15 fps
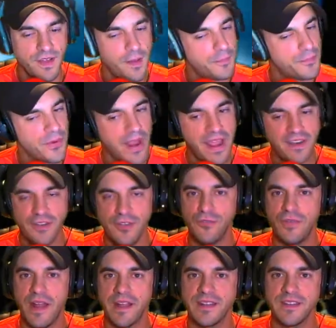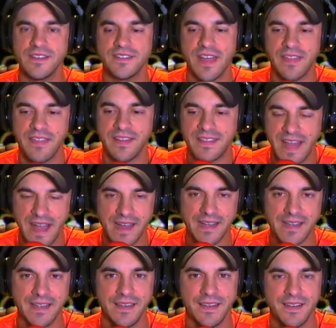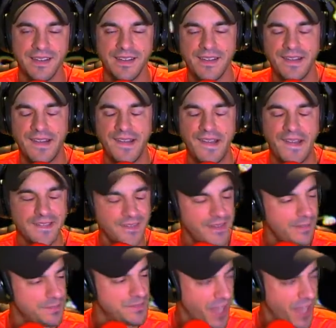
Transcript: A brand new record is on the docket. That's what